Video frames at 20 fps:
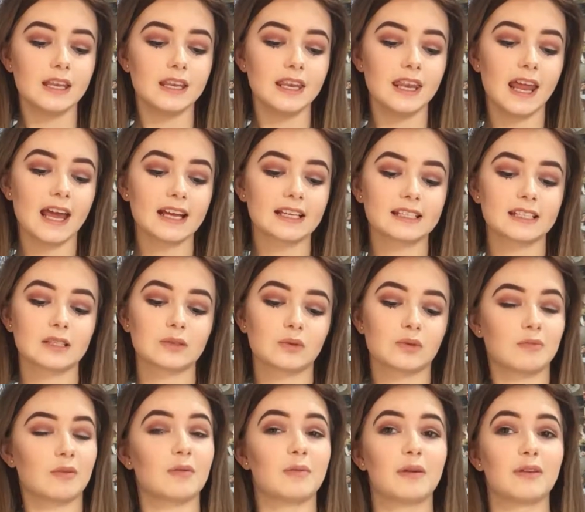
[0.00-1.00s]
Next is one
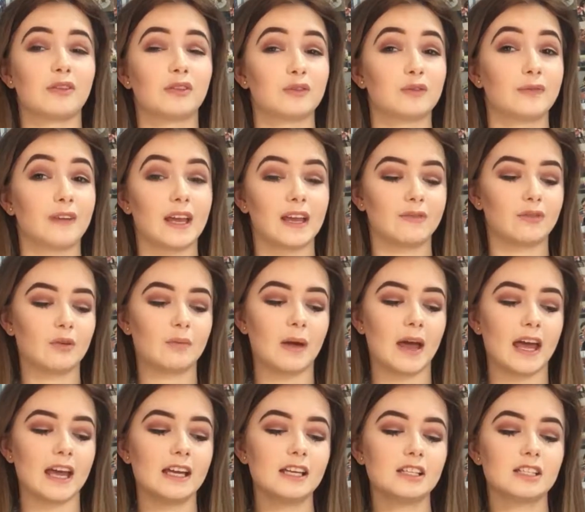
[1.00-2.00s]
of my most favourite
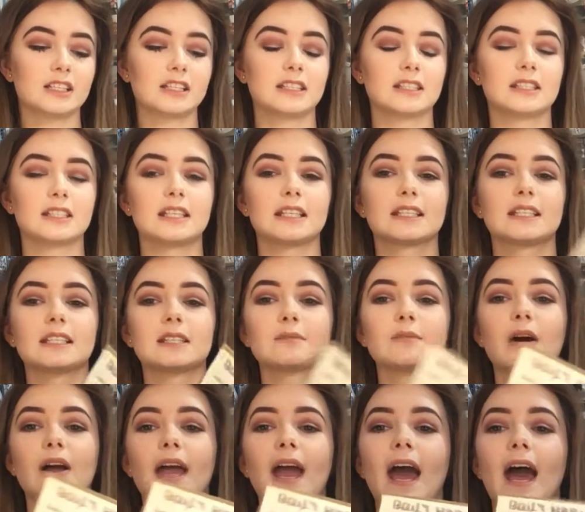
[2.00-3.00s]
pages. This is
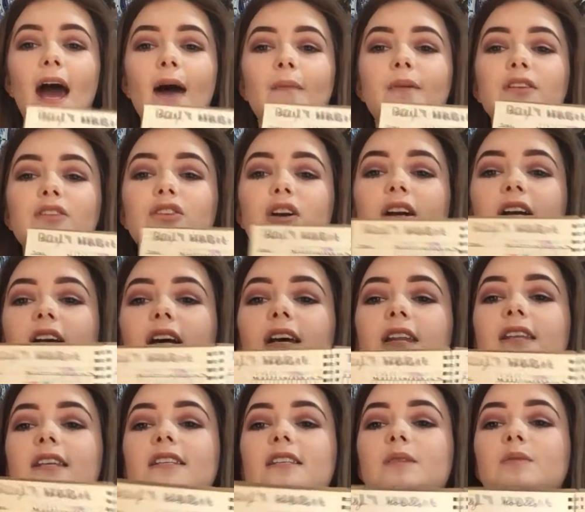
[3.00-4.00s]
my habit tracker.
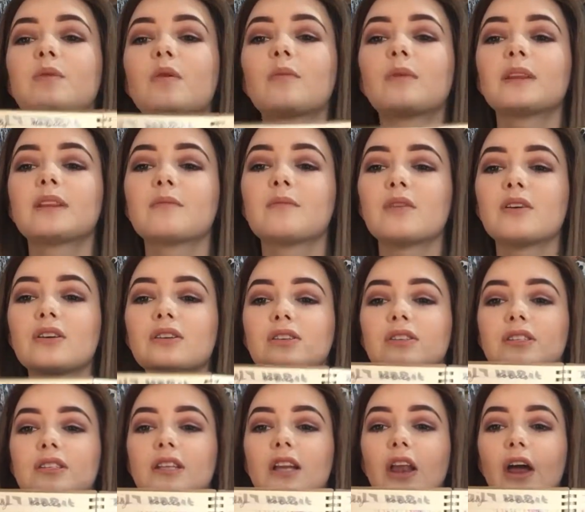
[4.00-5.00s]
This is probably the
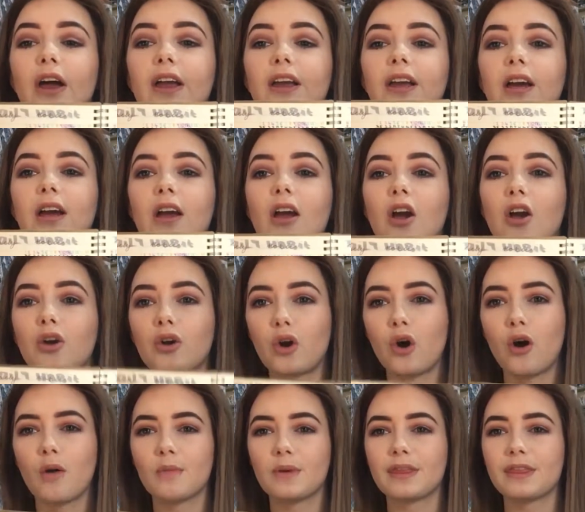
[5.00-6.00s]
most like
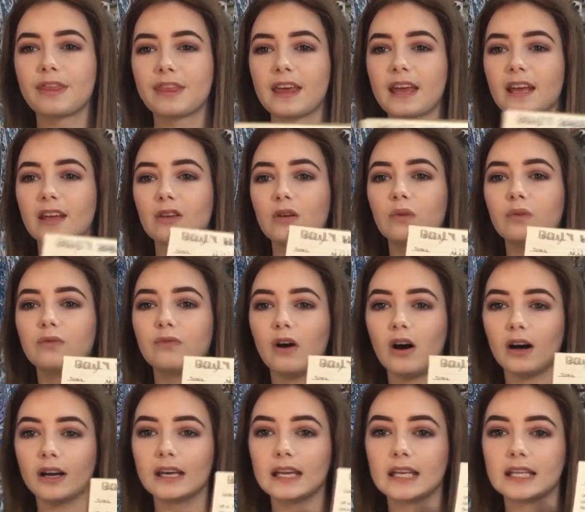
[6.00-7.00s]
common thing you'll
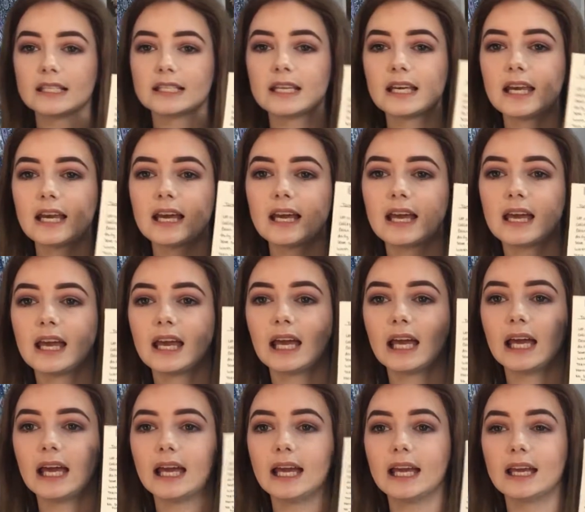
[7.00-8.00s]
find
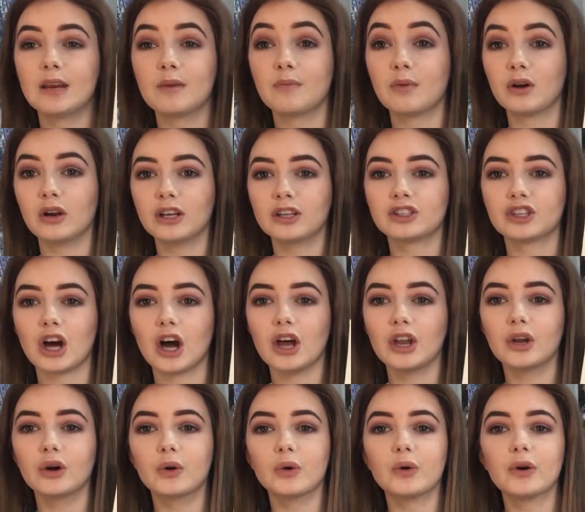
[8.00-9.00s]
in a bullet
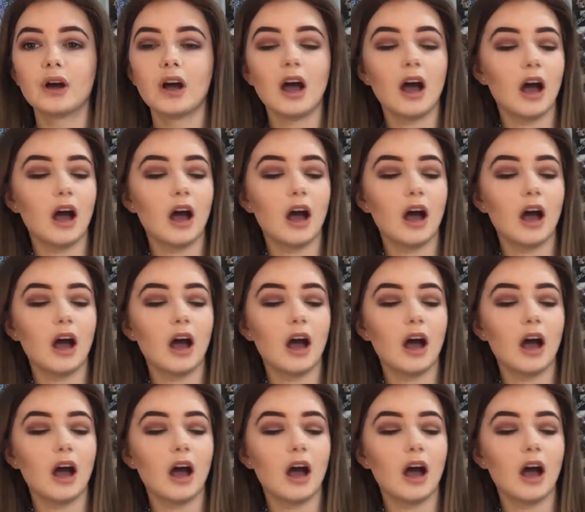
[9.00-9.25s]
journal.